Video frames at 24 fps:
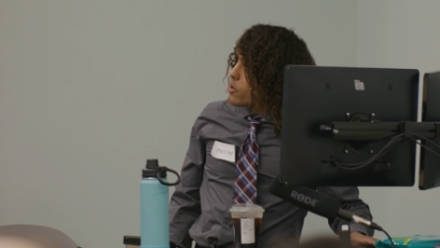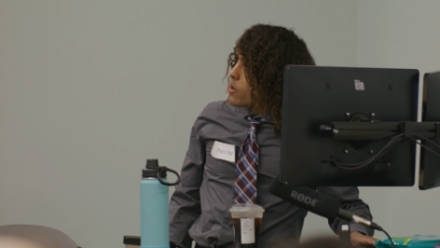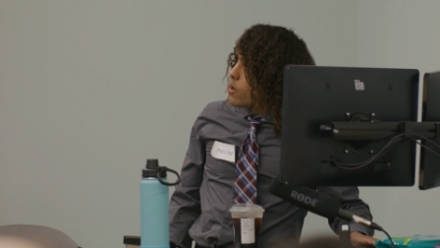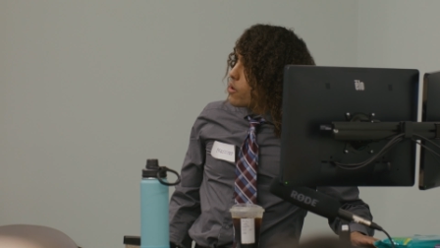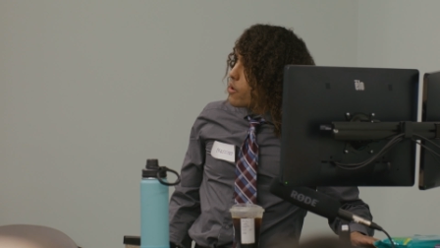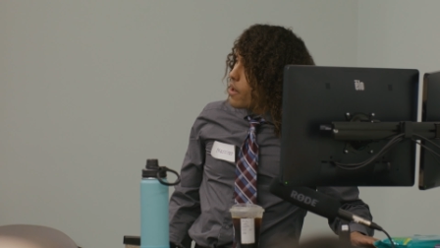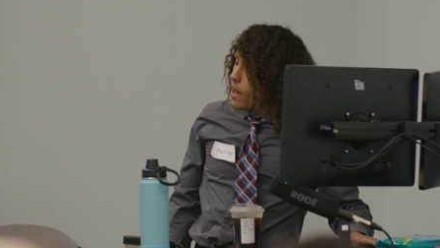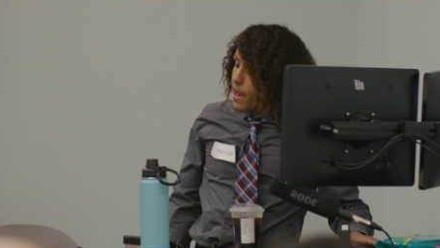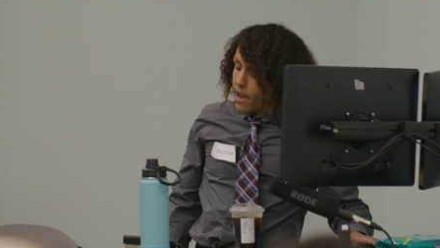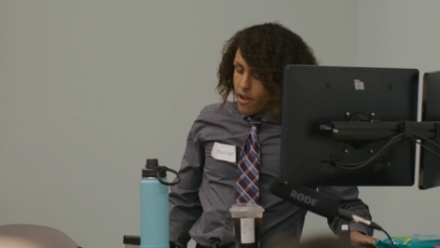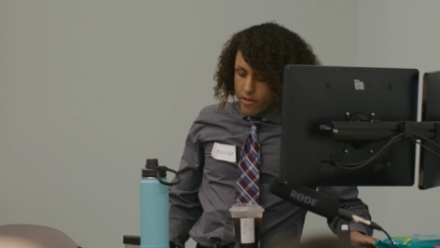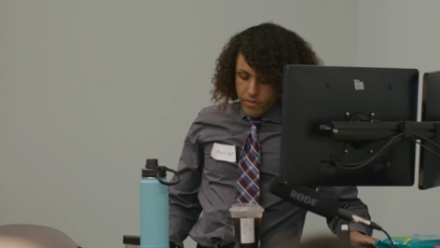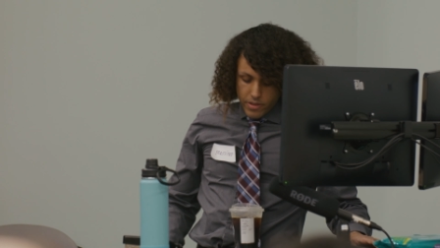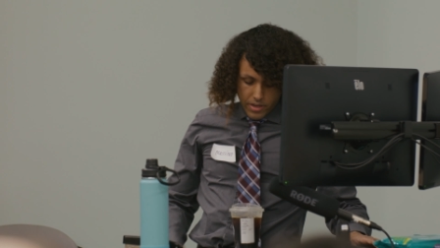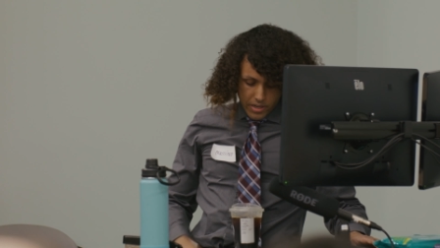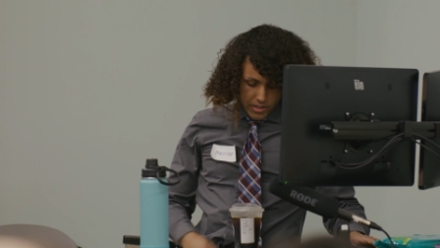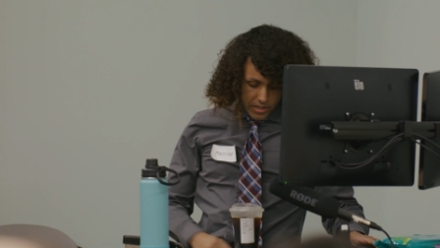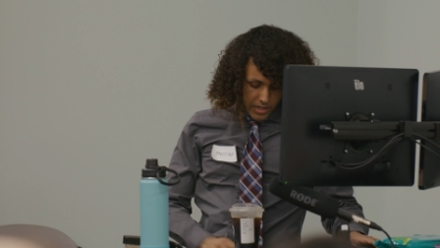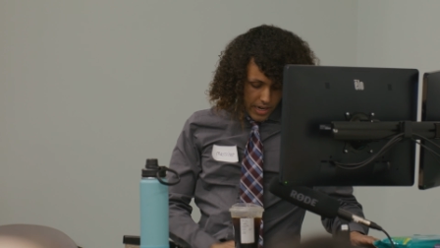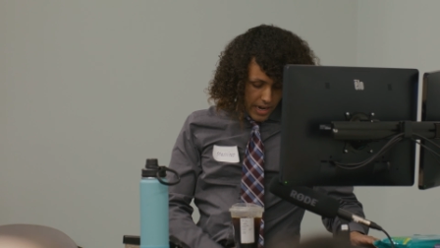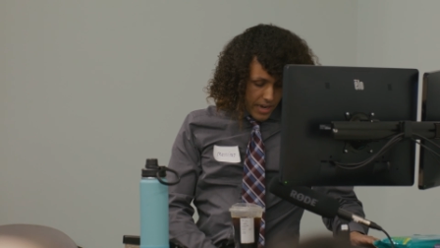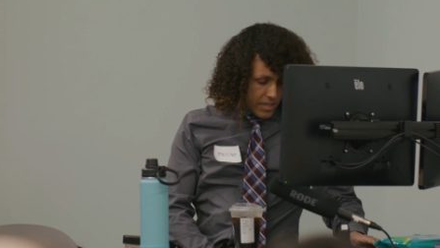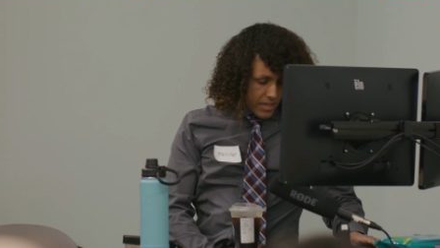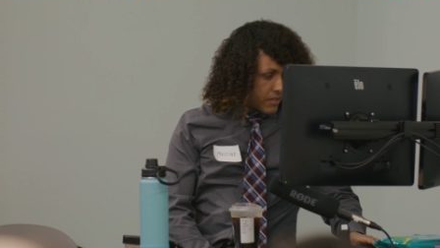are how
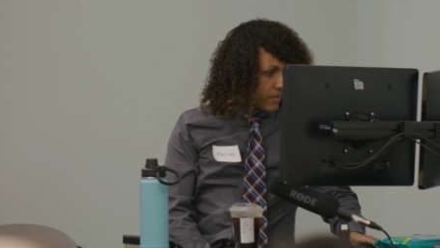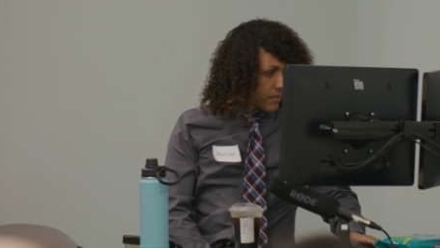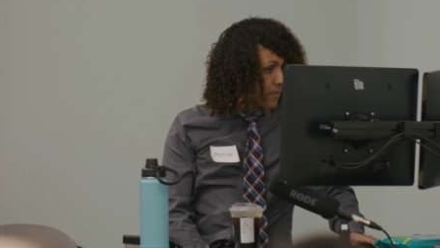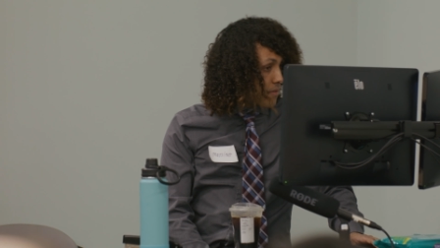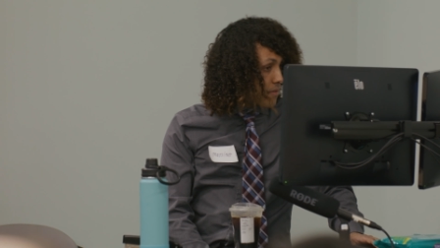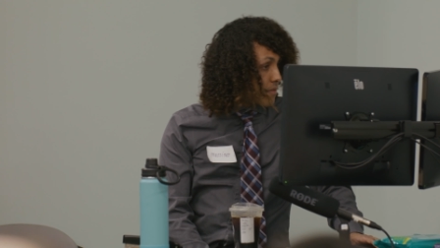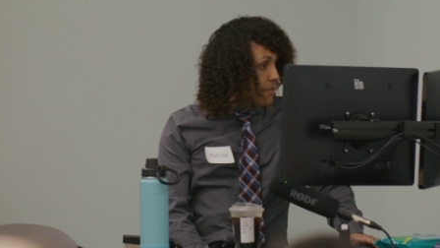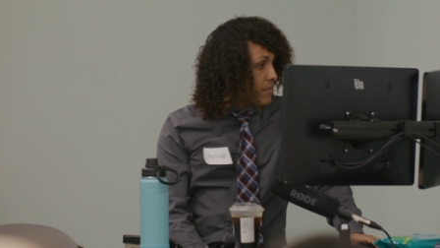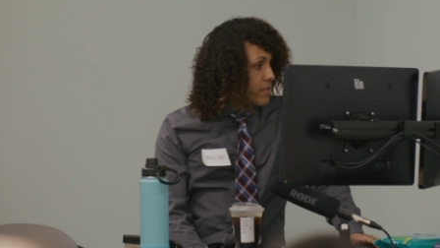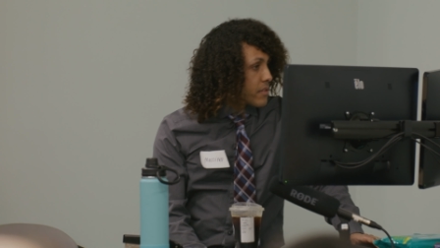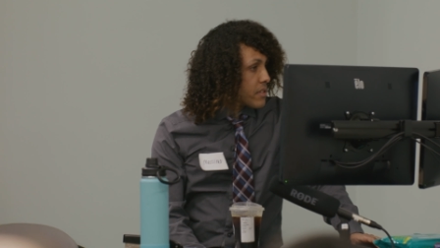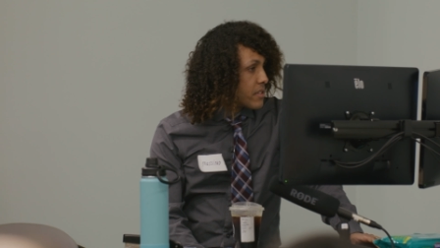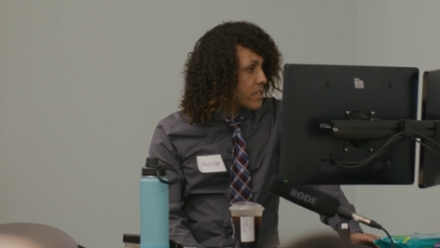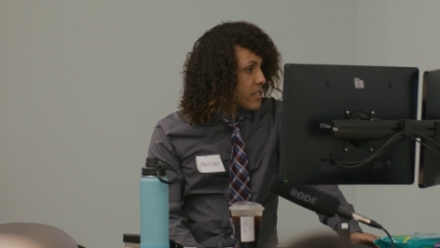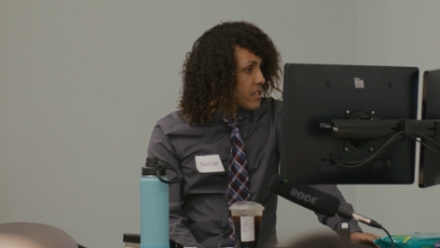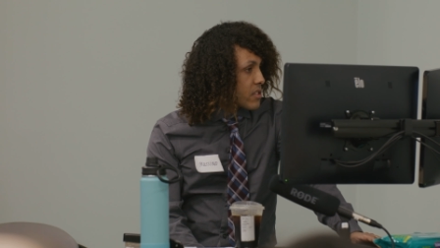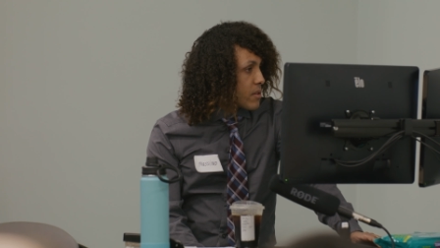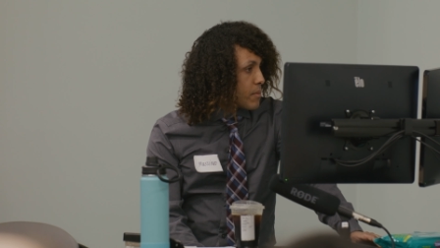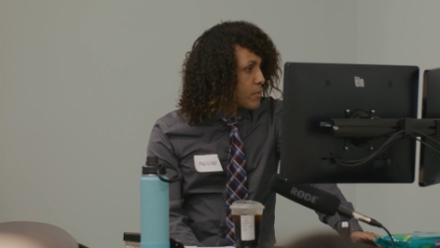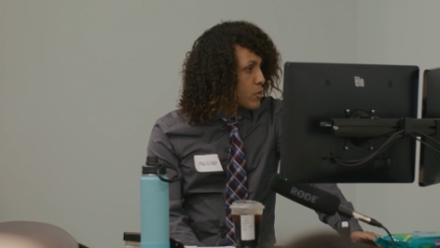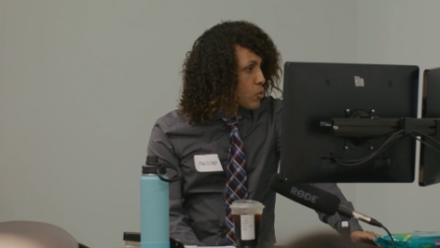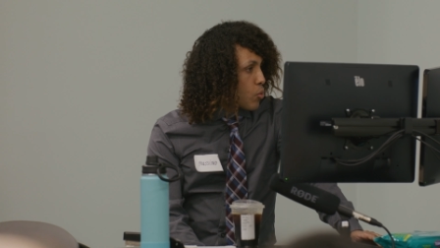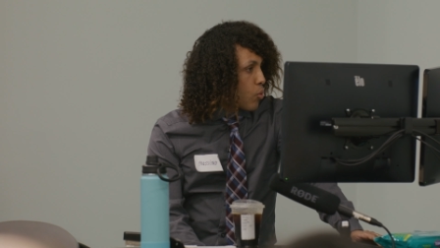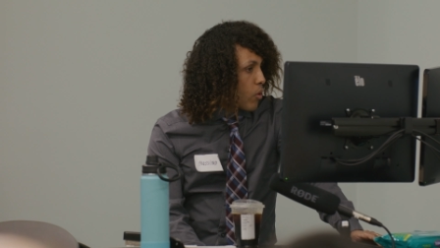these kinds of
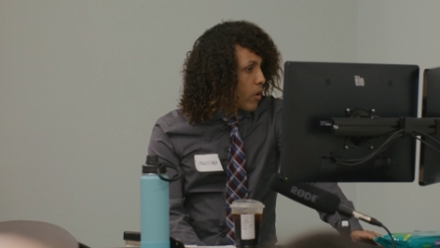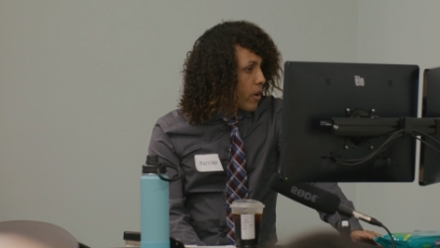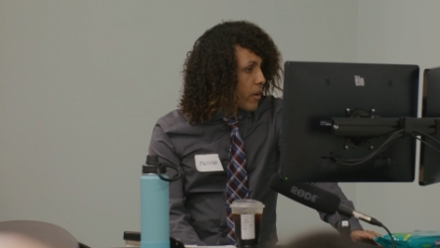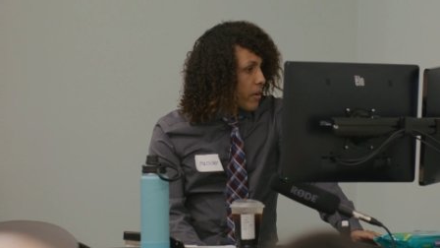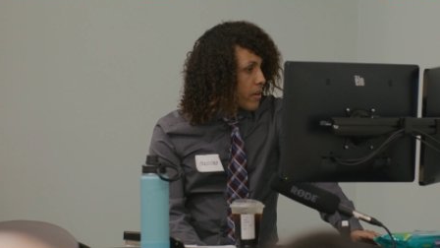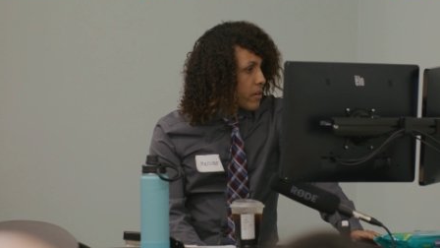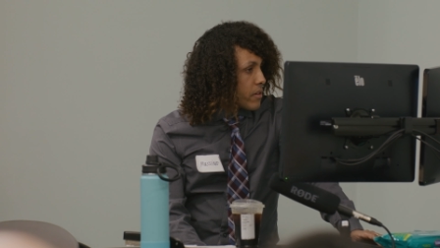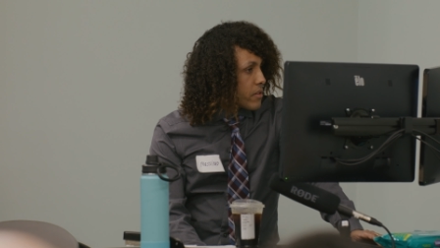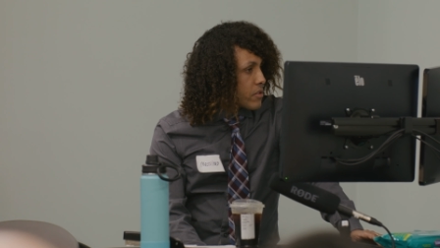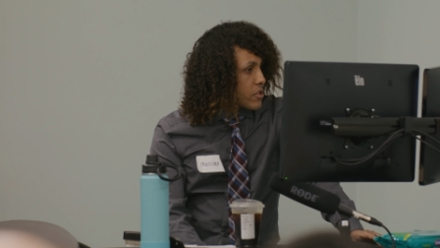systems work.